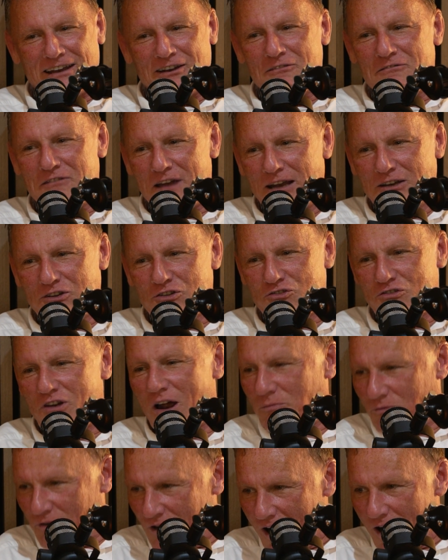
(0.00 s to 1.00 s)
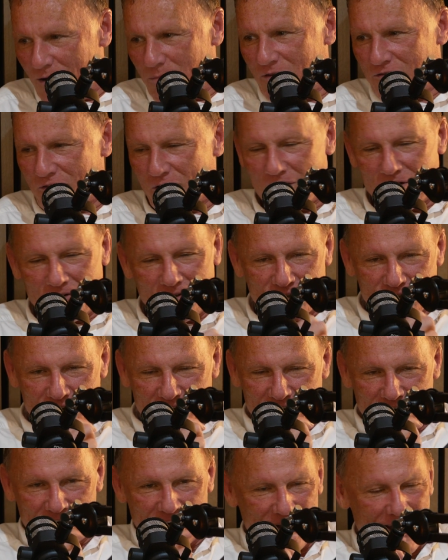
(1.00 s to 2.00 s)
event not long before I
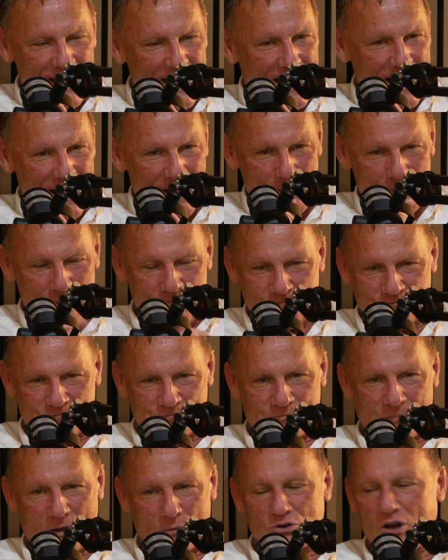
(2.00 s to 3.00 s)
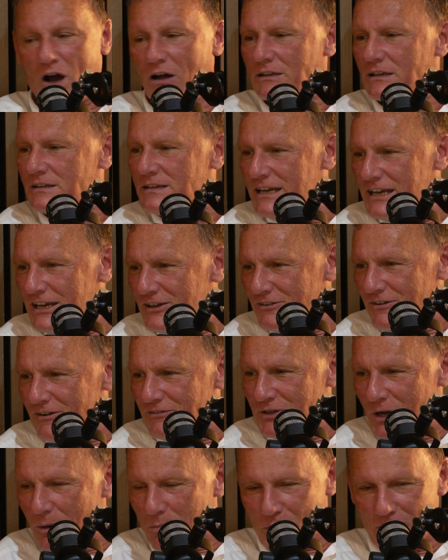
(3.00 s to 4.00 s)
retired. It was called the Theatre
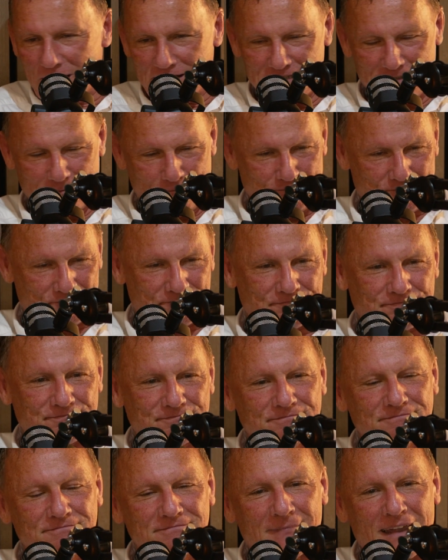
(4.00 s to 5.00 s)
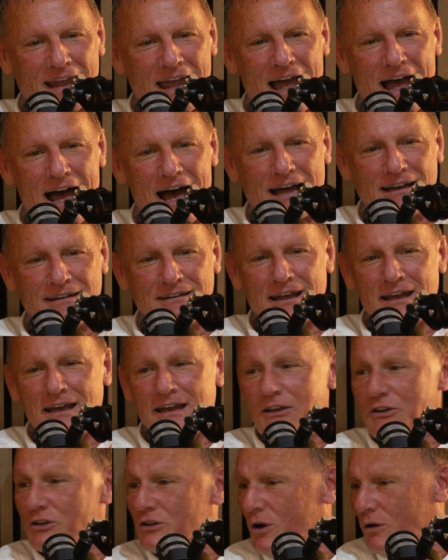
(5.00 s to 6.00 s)
of the Oppressed, and
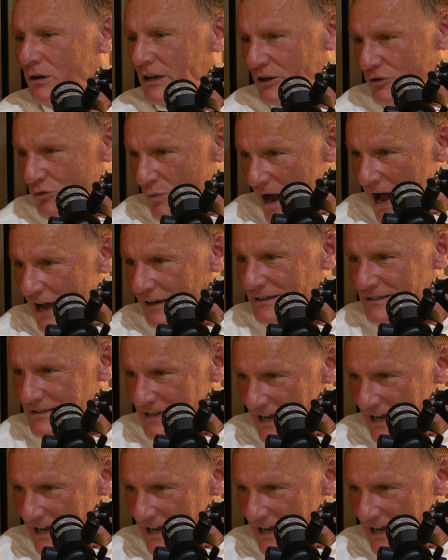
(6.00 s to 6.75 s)
Lynn Rowan, the